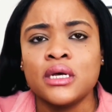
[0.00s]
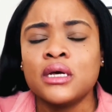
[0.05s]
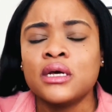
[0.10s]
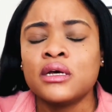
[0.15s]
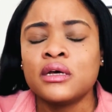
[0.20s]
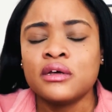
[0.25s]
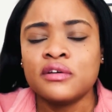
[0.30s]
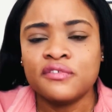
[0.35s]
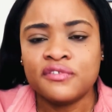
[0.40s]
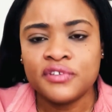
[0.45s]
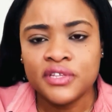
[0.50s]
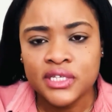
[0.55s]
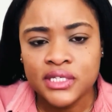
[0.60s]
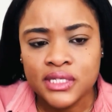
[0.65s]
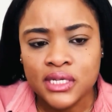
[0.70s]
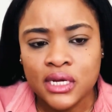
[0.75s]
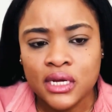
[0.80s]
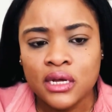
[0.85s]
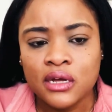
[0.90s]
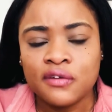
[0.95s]

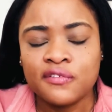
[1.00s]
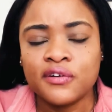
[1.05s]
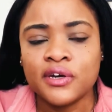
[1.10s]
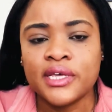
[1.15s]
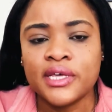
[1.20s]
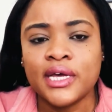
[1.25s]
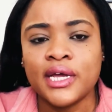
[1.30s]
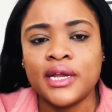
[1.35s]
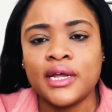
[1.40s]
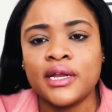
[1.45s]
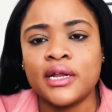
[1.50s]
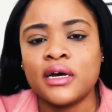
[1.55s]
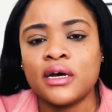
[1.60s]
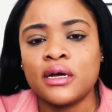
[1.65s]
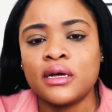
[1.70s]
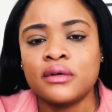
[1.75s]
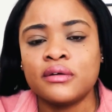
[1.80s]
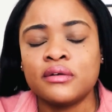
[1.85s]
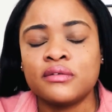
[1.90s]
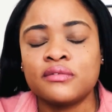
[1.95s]
visa for Canada,
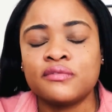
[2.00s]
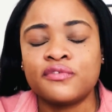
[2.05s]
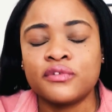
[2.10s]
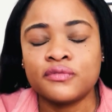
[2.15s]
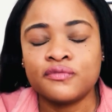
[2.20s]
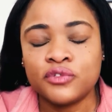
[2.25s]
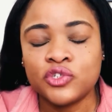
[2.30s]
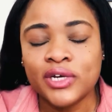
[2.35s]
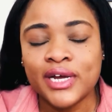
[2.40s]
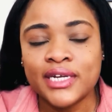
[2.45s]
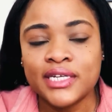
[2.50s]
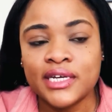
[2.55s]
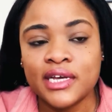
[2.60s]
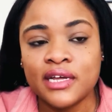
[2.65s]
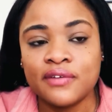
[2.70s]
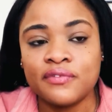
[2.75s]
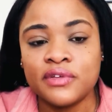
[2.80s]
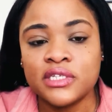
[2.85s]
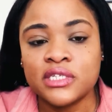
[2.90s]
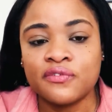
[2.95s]
try to get
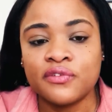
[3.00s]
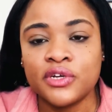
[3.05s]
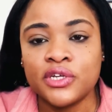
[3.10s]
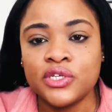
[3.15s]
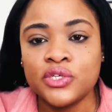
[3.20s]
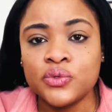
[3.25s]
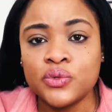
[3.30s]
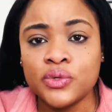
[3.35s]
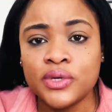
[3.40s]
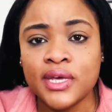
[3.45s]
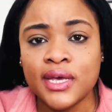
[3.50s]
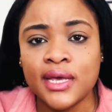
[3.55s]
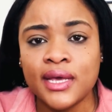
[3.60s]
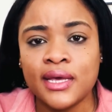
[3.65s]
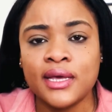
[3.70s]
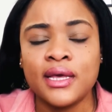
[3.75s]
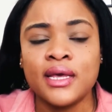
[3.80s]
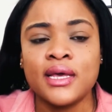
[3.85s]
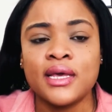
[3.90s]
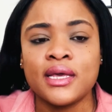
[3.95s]
visa for the
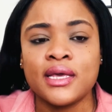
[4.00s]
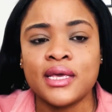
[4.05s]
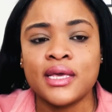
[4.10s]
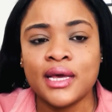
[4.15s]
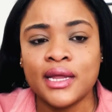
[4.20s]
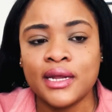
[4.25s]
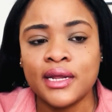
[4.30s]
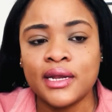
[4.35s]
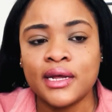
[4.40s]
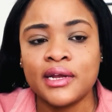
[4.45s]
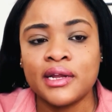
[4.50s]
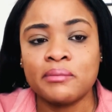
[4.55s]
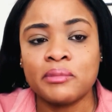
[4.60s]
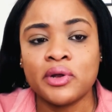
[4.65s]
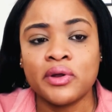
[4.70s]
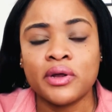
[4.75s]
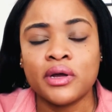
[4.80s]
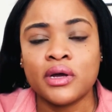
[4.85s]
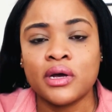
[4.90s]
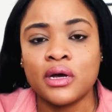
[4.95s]
UK, Canada, and
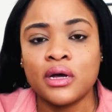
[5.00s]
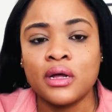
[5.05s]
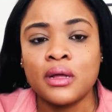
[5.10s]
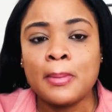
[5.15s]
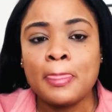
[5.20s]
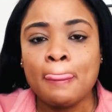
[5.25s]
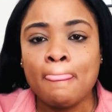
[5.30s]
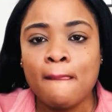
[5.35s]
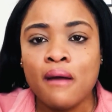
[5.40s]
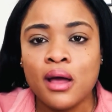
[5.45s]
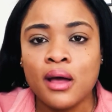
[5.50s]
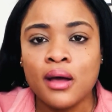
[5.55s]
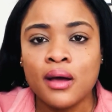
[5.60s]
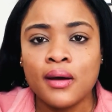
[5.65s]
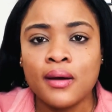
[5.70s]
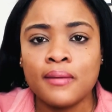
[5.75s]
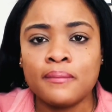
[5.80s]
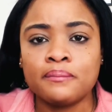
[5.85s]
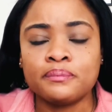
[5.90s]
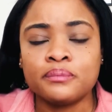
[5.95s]
America.
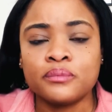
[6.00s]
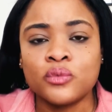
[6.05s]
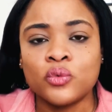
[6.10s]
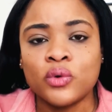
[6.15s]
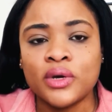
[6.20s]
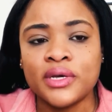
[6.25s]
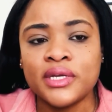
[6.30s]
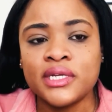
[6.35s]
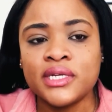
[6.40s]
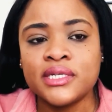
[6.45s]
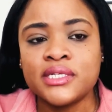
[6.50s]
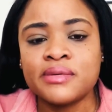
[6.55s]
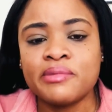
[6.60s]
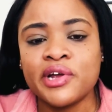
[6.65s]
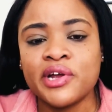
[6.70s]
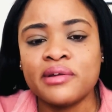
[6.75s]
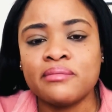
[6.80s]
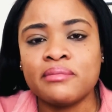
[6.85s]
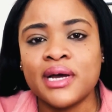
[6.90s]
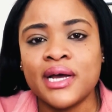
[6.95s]
What you need to bear
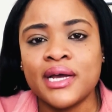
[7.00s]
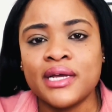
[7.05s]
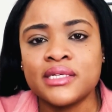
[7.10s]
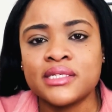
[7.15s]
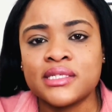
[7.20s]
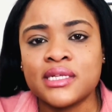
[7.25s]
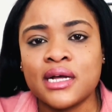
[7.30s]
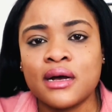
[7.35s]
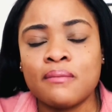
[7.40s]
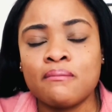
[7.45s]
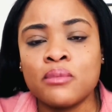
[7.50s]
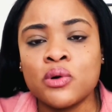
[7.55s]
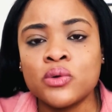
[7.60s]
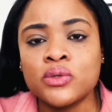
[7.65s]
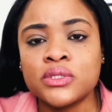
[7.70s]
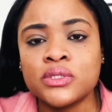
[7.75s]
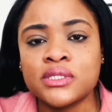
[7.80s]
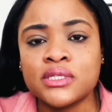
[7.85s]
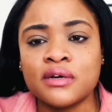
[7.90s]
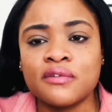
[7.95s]
in mind is that
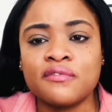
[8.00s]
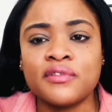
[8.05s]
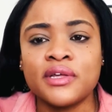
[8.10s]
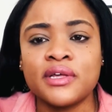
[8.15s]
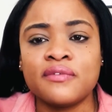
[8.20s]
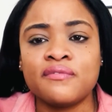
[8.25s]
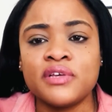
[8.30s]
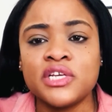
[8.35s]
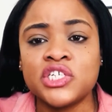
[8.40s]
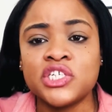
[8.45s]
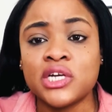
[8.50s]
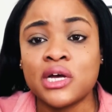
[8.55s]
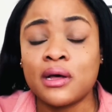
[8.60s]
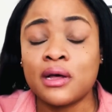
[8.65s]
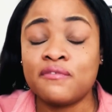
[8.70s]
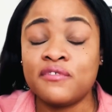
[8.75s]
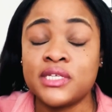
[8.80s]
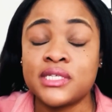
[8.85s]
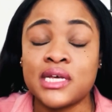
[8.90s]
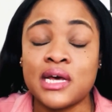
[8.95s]
most of the
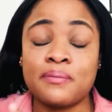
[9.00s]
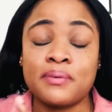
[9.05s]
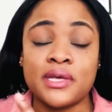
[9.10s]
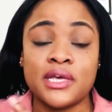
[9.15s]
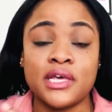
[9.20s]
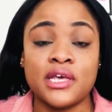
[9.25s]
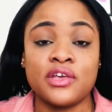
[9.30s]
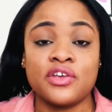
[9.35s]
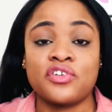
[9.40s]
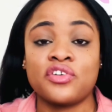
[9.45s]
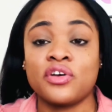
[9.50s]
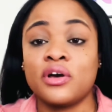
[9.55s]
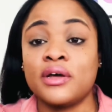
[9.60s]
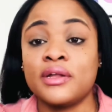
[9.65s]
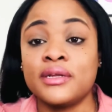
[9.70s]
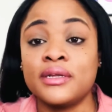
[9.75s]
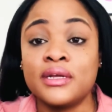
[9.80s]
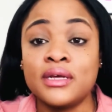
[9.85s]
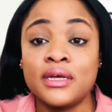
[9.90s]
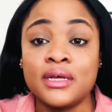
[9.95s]
visa
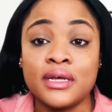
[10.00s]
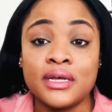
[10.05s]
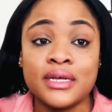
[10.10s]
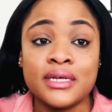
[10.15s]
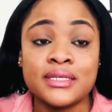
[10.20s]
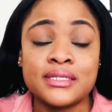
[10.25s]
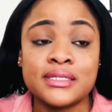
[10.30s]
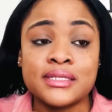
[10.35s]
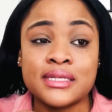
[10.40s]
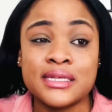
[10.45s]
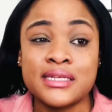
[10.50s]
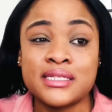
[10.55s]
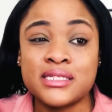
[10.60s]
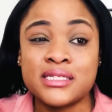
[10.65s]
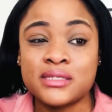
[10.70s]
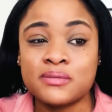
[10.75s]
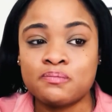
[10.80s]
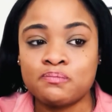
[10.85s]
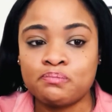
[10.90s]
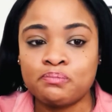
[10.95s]
application is
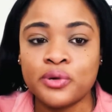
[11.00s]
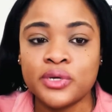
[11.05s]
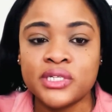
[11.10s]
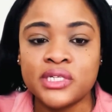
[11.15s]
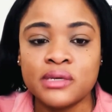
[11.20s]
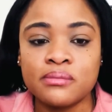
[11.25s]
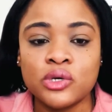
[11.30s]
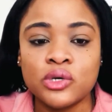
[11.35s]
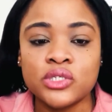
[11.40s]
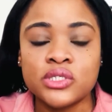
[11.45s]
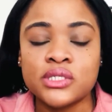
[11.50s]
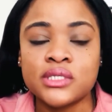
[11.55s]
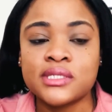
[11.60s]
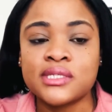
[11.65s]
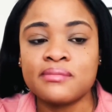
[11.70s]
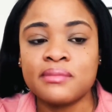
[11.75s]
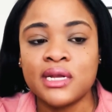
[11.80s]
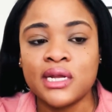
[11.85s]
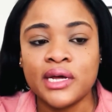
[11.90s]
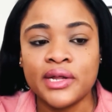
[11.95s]
pretty much
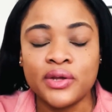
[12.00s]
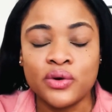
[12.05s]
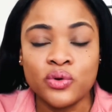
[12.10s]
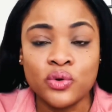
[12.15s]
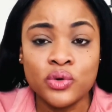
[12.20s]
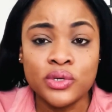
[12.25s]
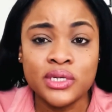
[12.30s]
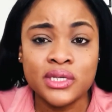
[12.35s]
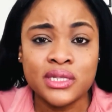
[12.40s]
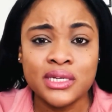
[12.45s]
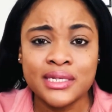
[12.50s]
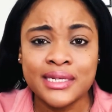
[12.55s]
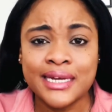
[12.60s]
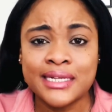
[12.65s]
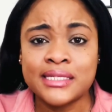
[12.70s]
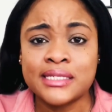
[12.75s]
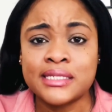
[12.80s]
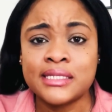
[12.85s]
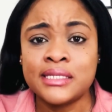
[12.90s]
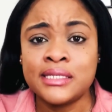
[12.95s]
similar. The only thing
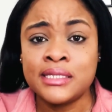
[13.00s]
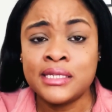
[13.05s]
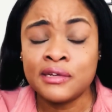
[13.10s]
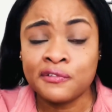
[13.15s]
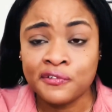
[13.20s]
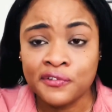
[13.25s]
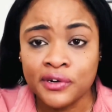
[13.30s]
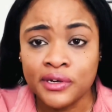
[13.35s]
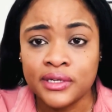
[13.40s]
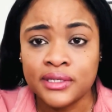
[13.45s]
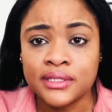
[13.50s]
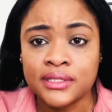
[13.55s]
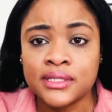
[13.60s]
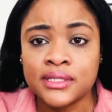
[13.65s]
that's different